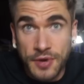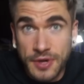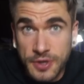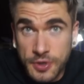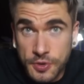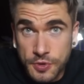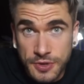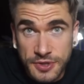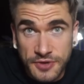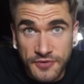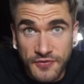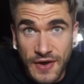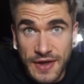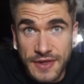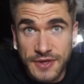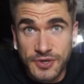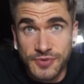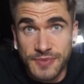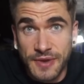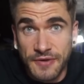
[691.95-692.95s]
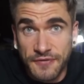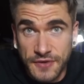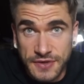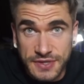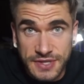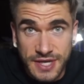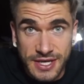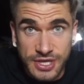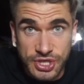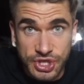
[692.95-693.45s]
really cool to finally do my
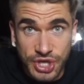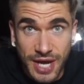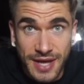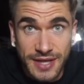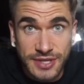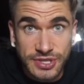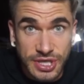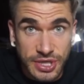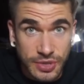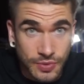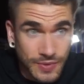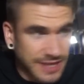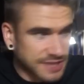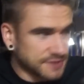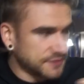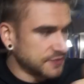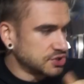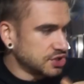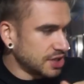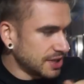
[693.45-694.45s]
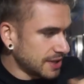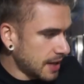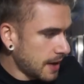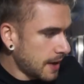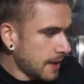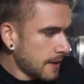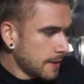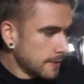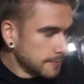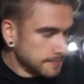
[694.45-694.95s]
first kind of challenge in West
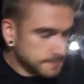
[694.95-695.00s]
Virginia.